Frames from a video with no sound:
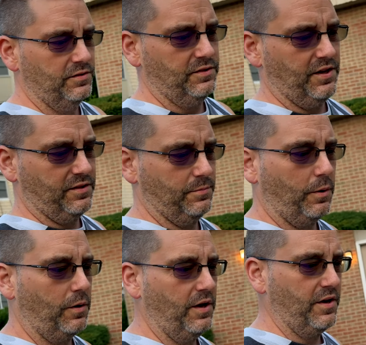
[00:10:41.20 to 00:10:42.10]
take the
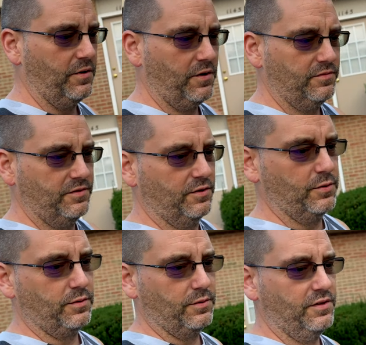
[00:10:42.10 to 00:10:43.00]
ball head off and the
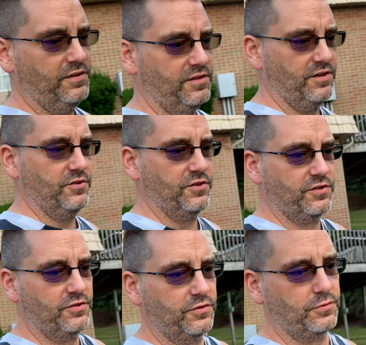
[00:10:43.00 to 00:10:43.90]
quick release and just
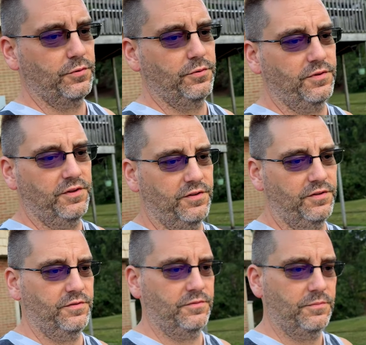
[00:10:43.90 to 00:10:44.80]
screw the
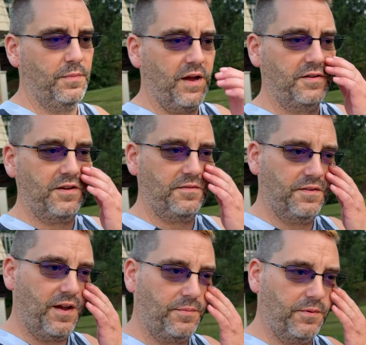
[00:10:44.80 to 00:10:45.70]
MagSafe
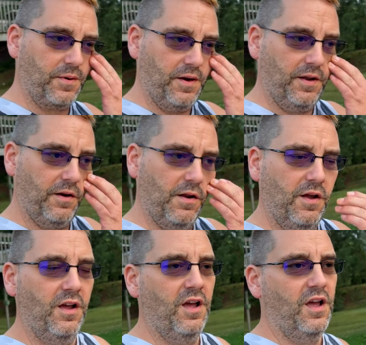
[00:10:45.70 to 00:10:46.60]
adapter right in
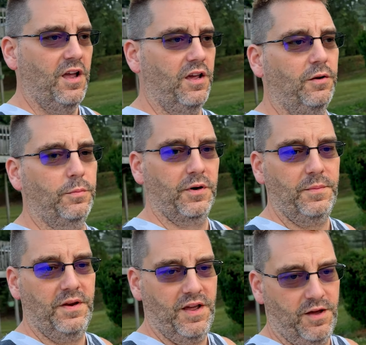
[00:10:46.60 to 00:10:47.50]
it'll bring
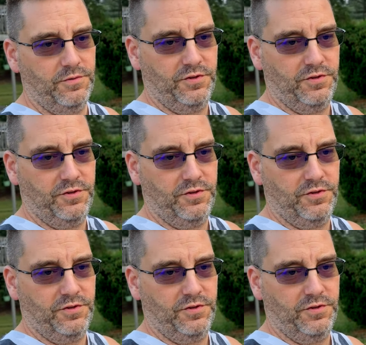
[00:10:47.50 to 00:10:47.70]
me down.